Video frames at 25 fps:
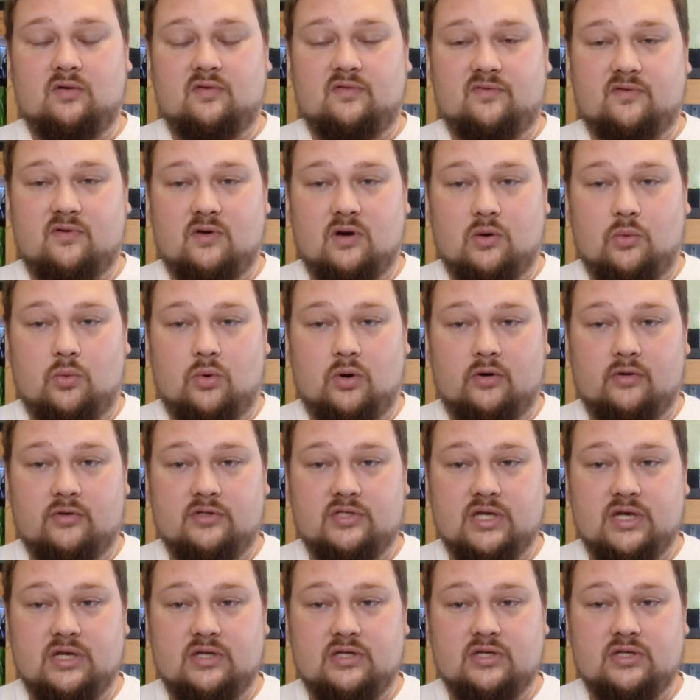for our water
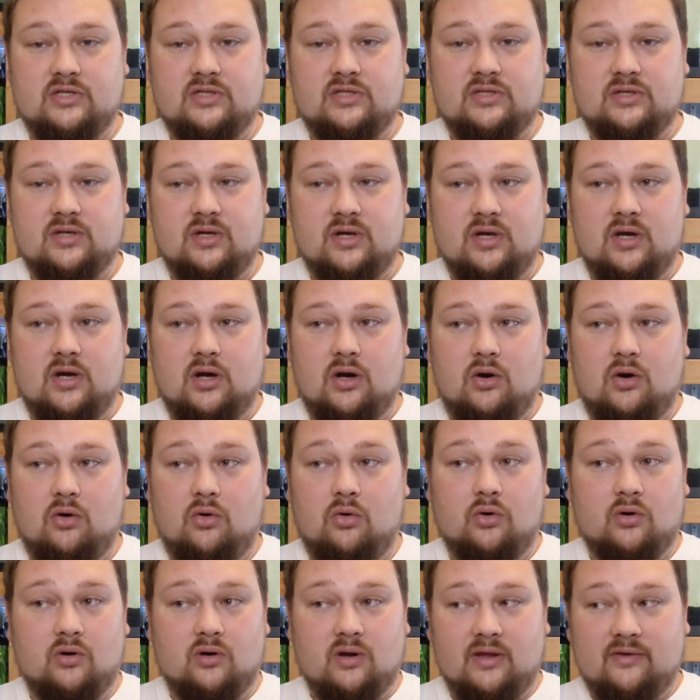changes,
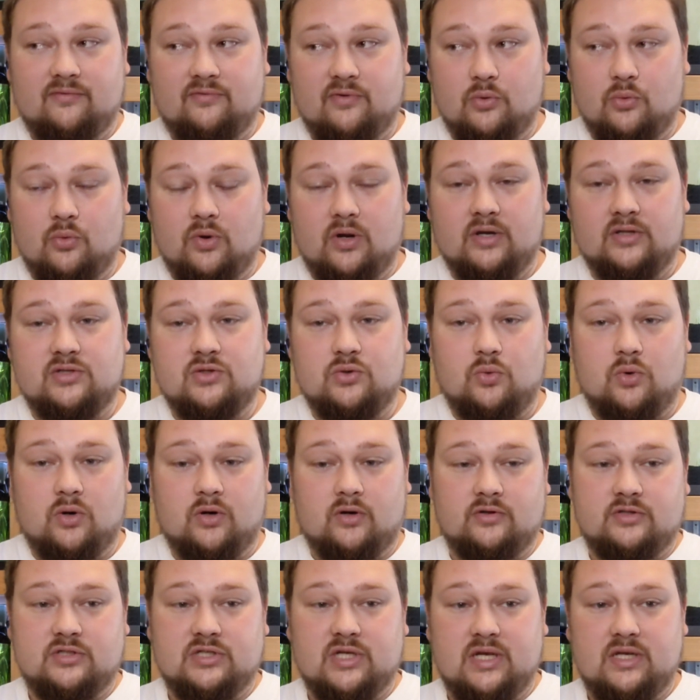Or if we want to do
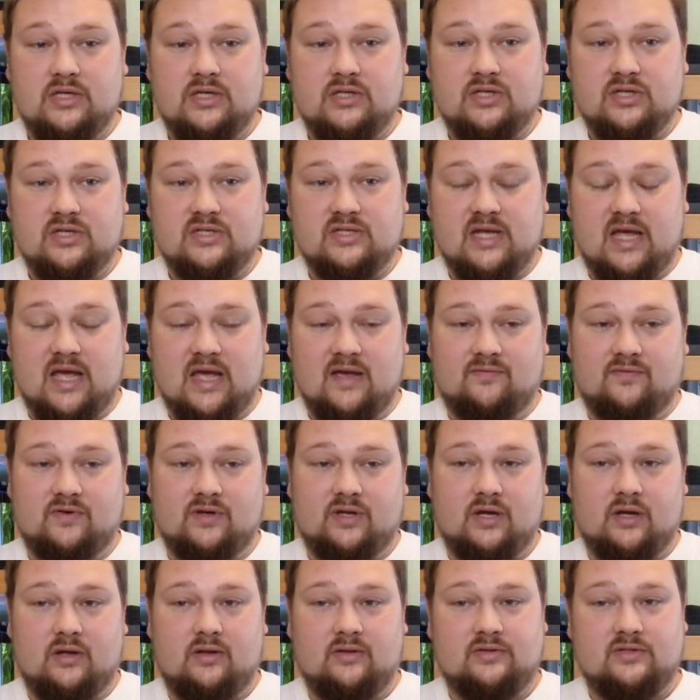water changes
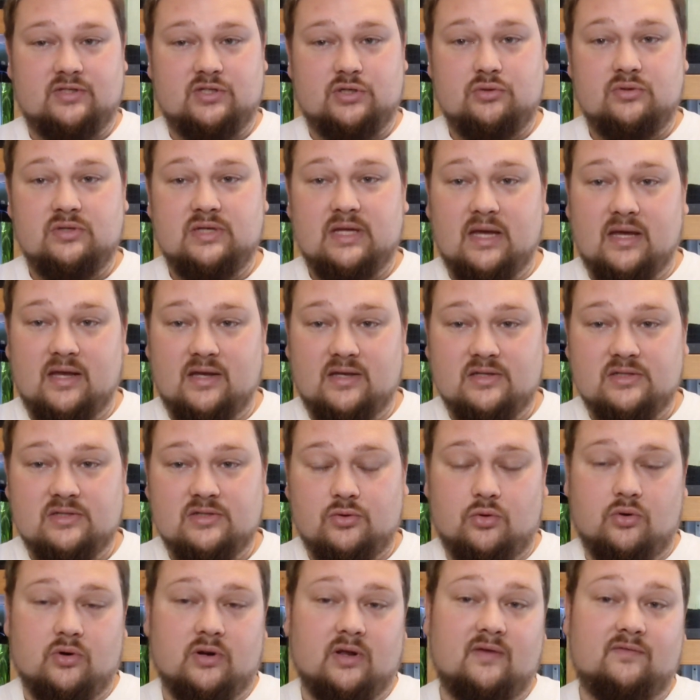every 2 days,
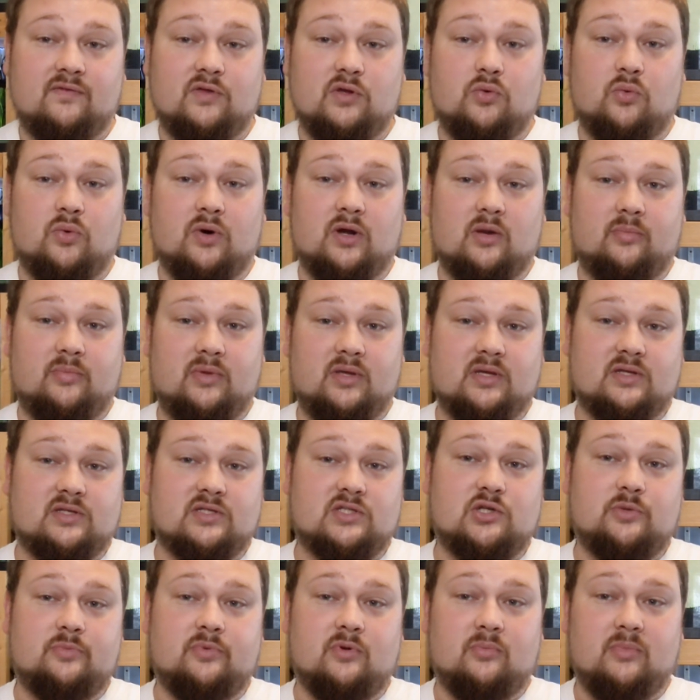or if you want to be a
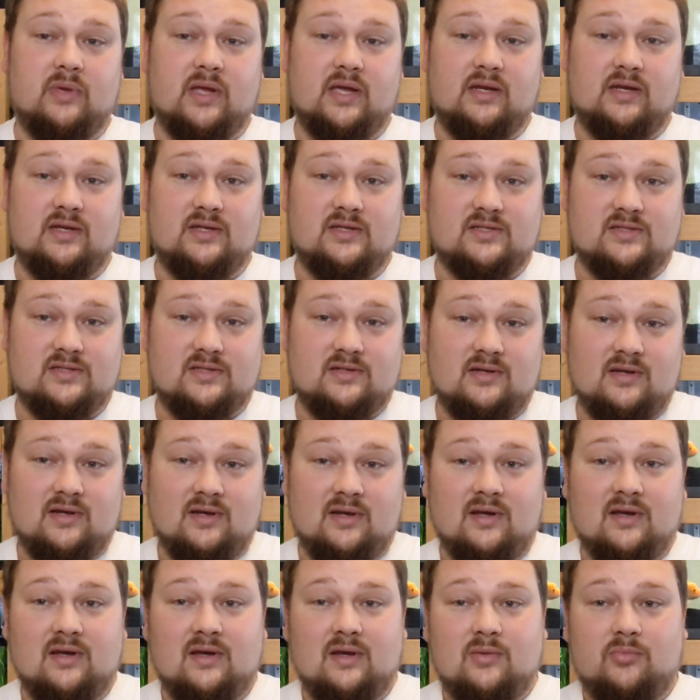super maintenance
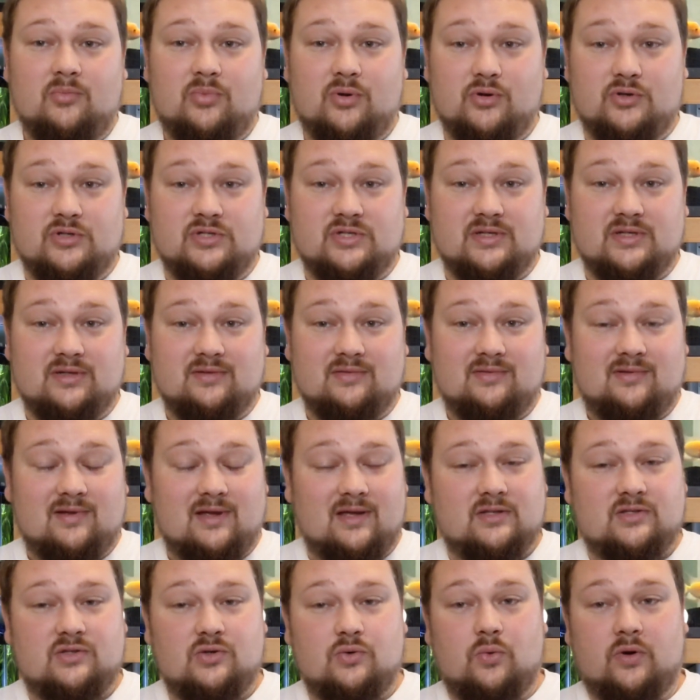person
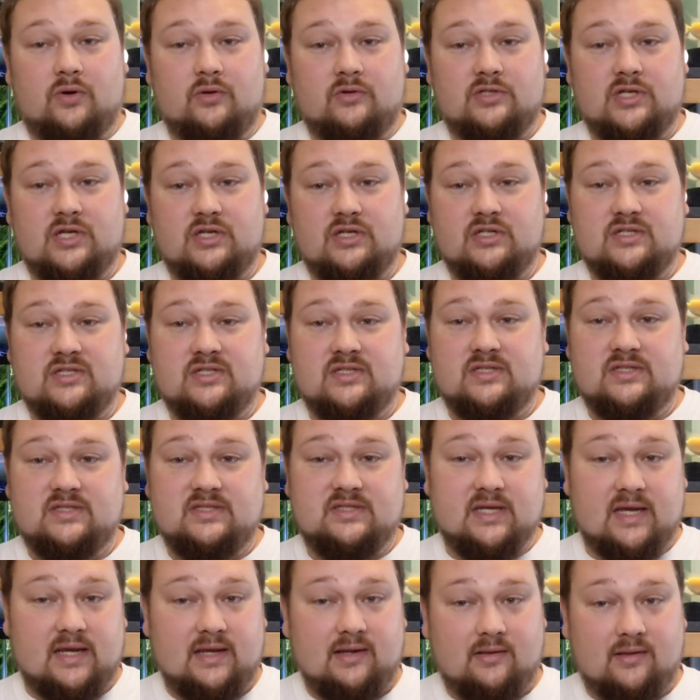and do water changes
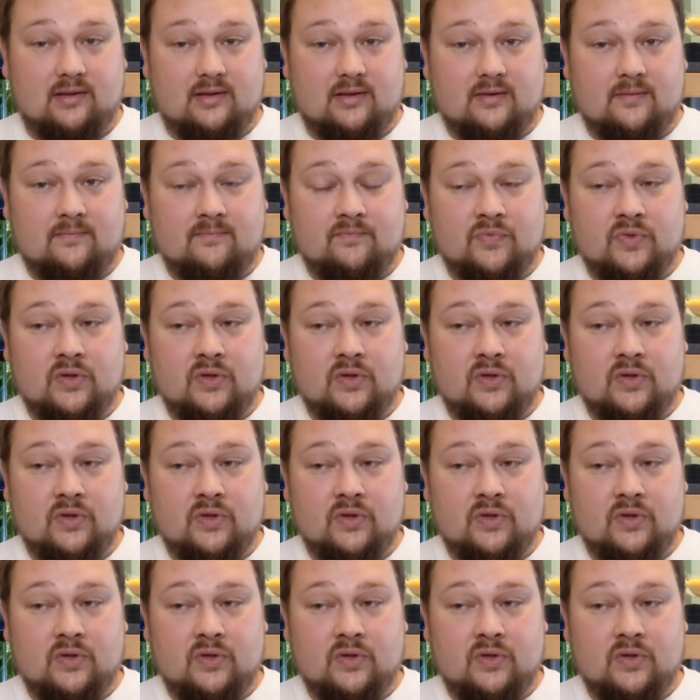daily,